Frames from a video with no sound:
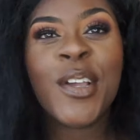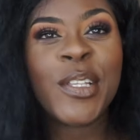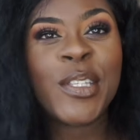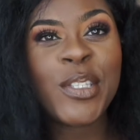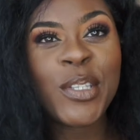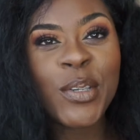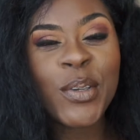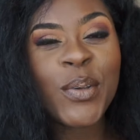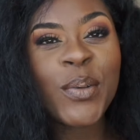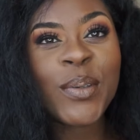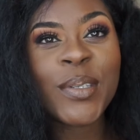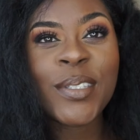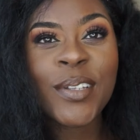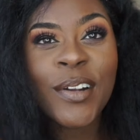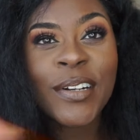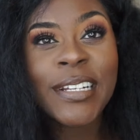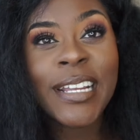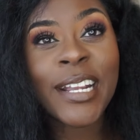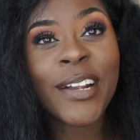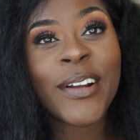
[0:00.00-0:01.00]
to
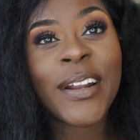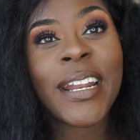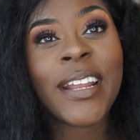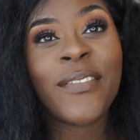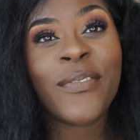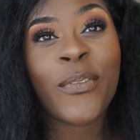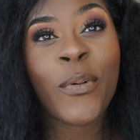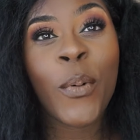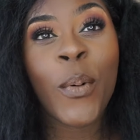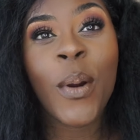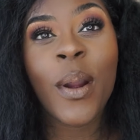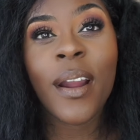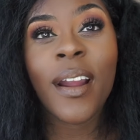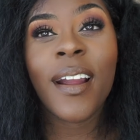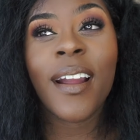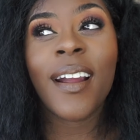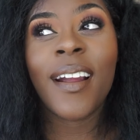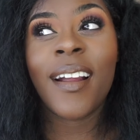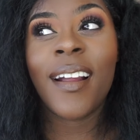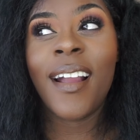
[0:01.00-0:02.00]
start decorating
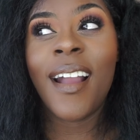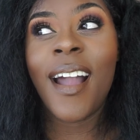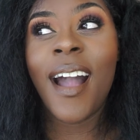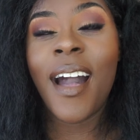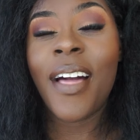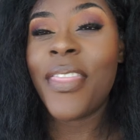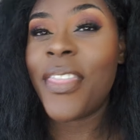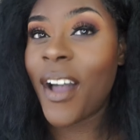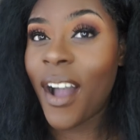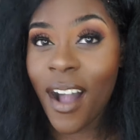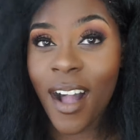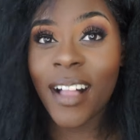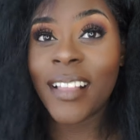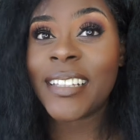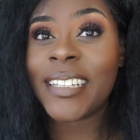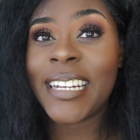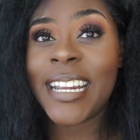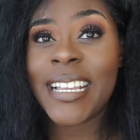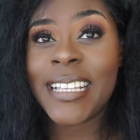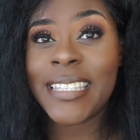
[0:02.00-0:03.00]
for the
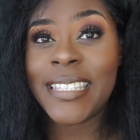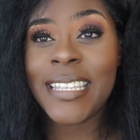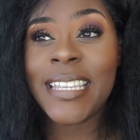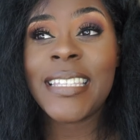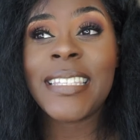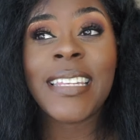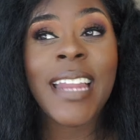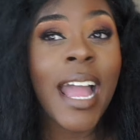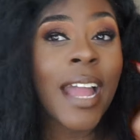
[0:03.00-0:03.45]
holiday season.